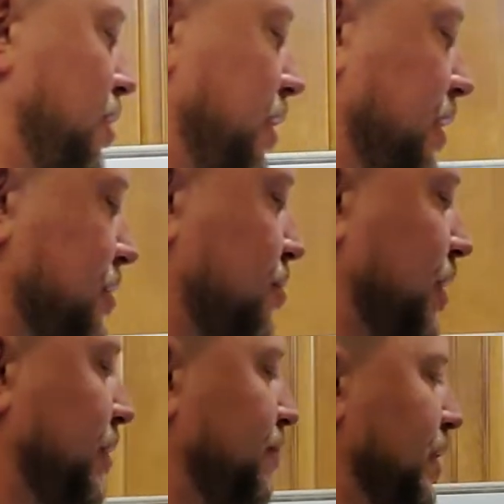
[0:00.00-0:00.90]
on this
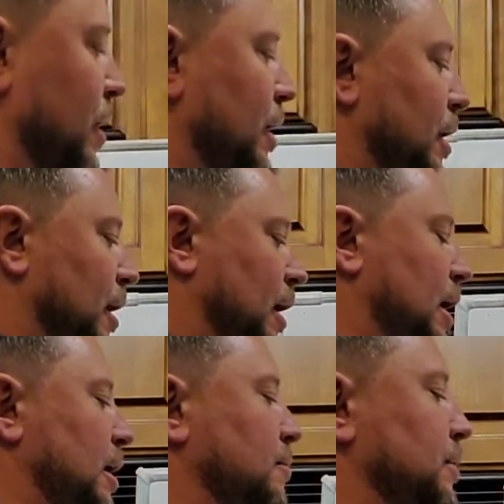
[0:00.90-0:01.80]
one,
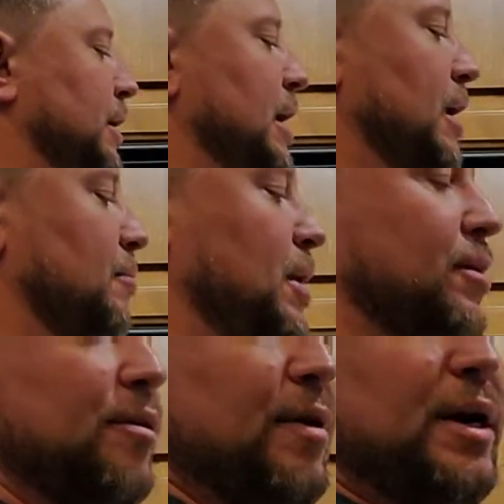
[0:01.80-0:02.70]
again, I'm not
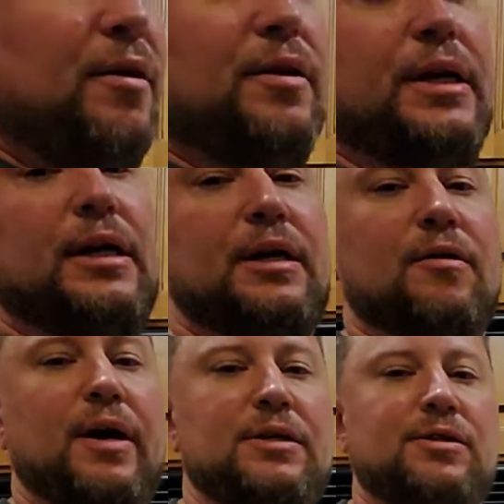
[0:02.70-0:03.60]
going to write all the
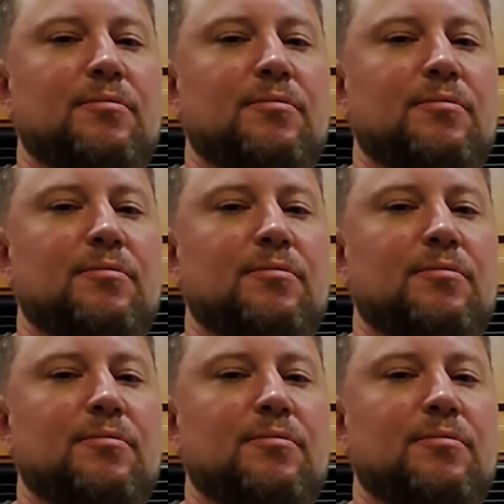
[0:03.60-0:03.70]
iteration